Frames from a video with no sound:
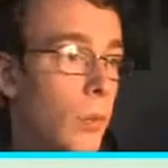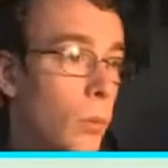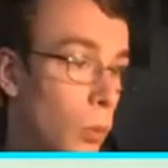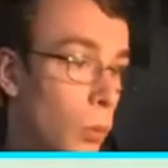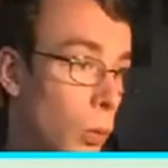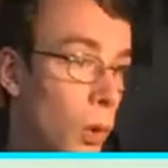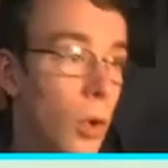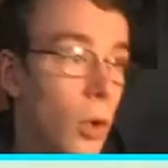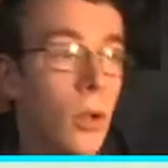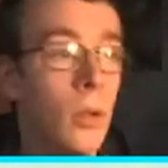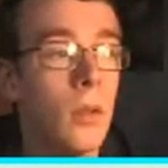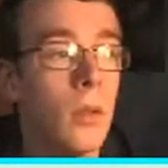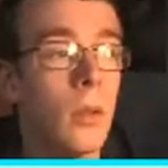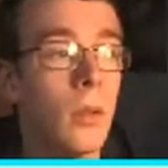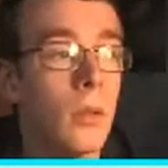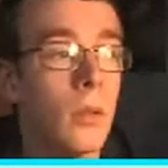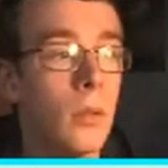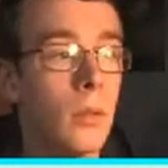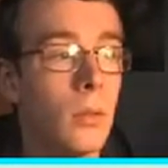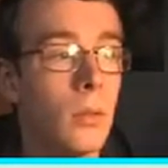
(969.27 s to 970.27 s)
One.
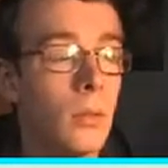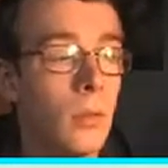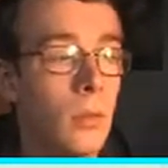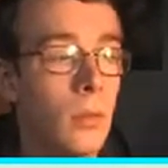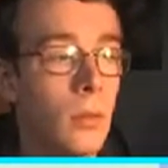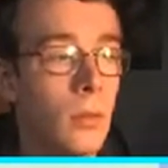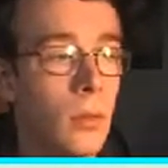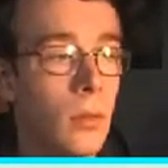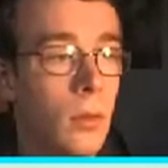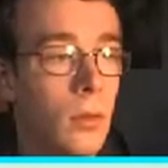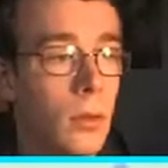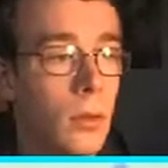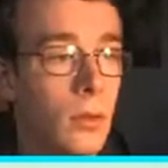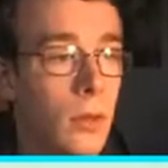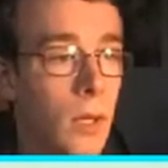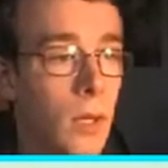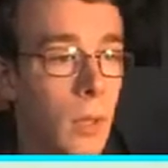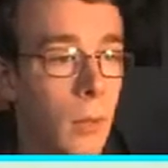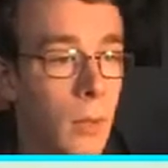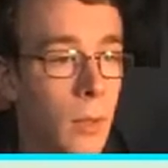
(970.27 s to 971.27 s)

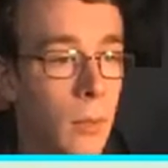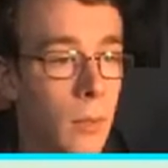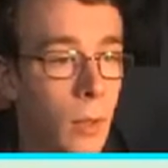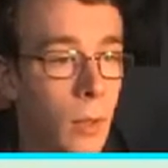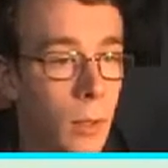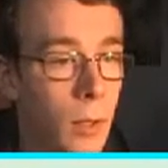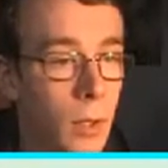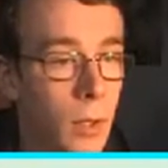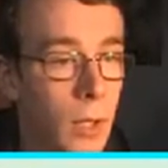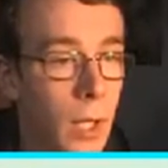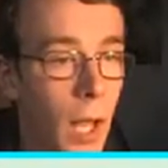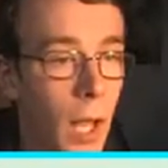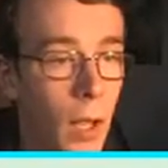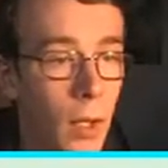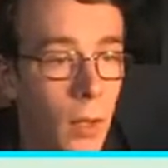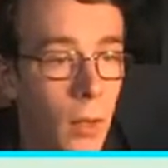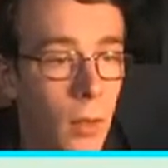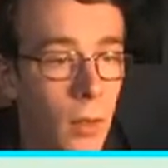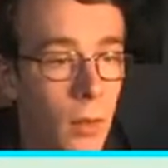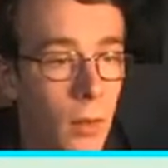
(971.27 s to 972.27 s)
See how many more we can get.
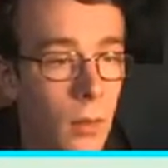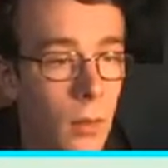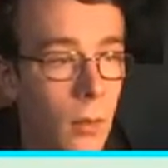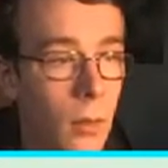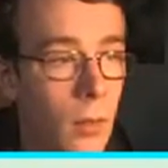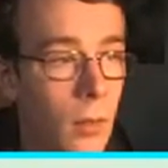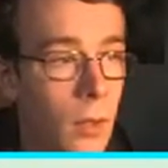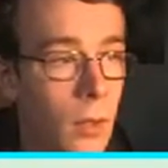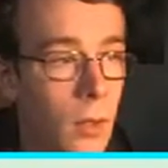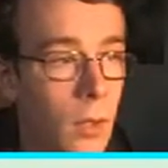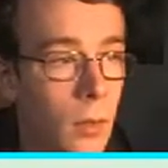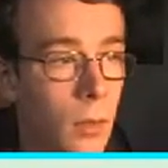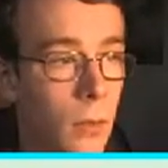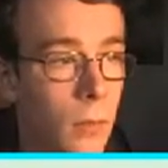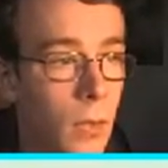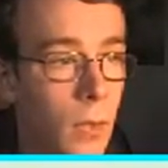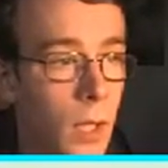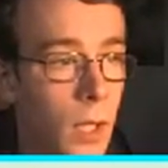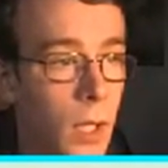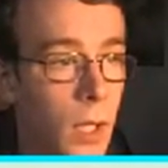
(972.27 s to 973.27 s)
Oh,
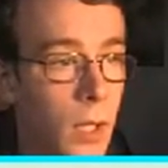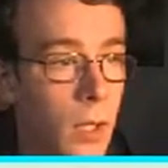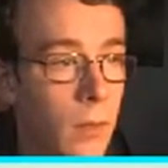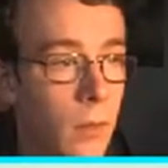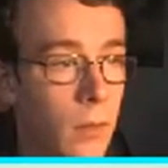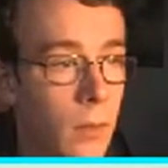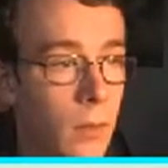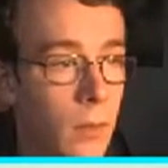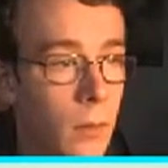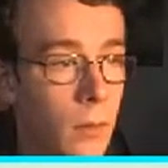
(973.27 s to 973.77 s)
five.